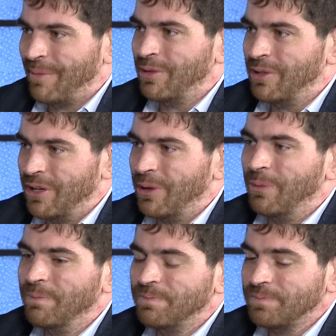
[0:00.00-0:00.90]
to do.
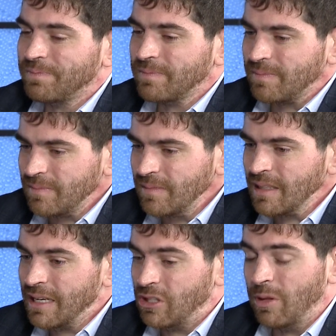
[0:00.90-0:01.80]

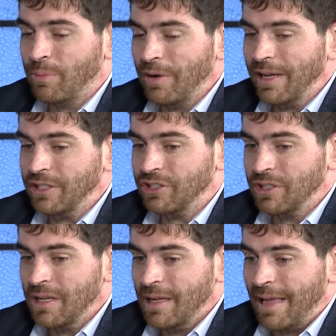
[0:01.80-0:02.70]
And so the bridge
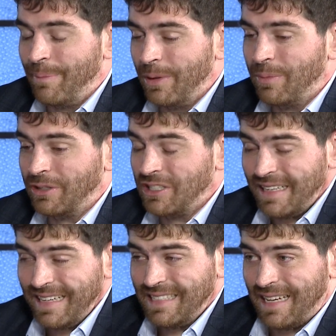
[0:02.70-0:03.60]
and building bridges, that
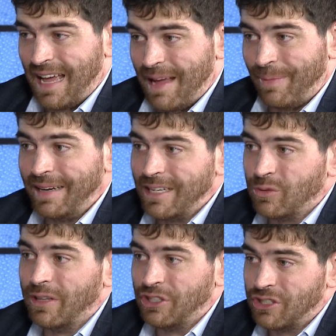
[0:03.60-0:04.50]
takes time. That takes
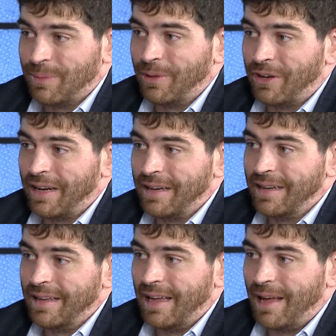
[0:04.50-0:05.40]
relationship building.
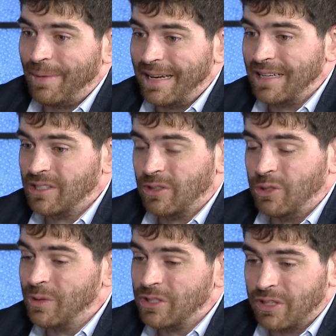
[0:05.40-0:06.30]
It takes
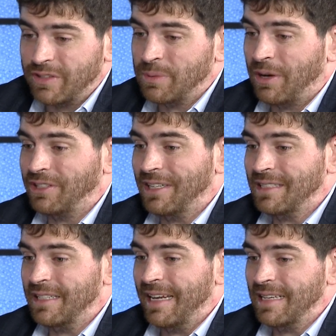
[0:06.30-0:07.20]
doing service
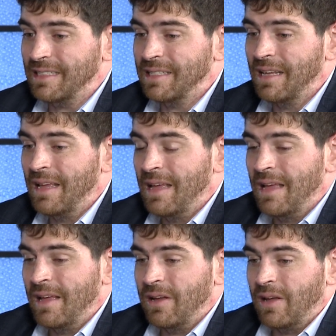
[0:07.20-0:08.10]
projects. It takes
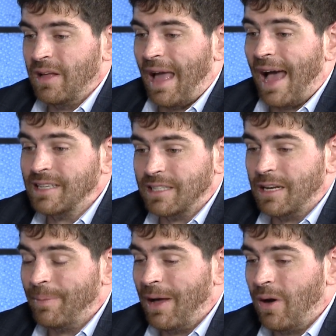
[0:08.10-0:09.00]
asking
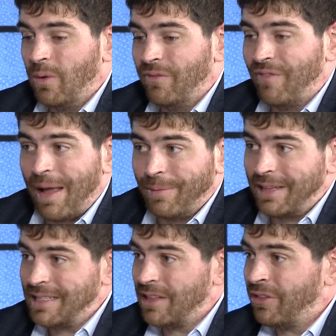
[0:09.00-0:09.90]
about
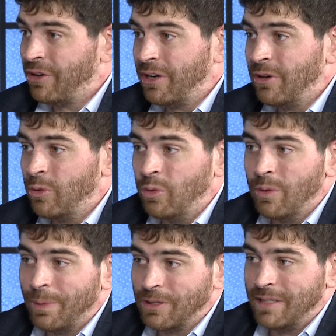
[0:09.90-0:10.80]
families and learning who the
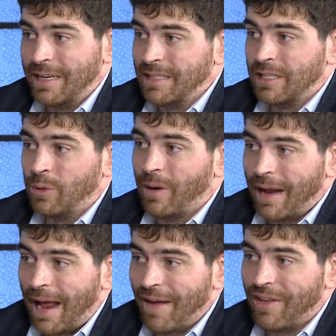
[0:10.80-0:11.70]
person is that you want to
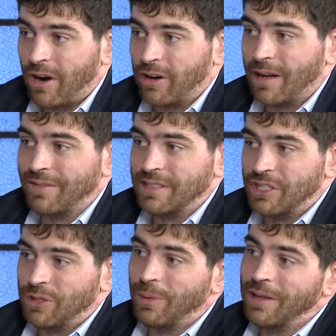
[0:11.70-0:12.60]
have that hard
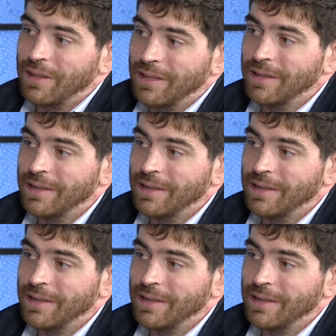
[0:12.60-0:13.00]
conversation with.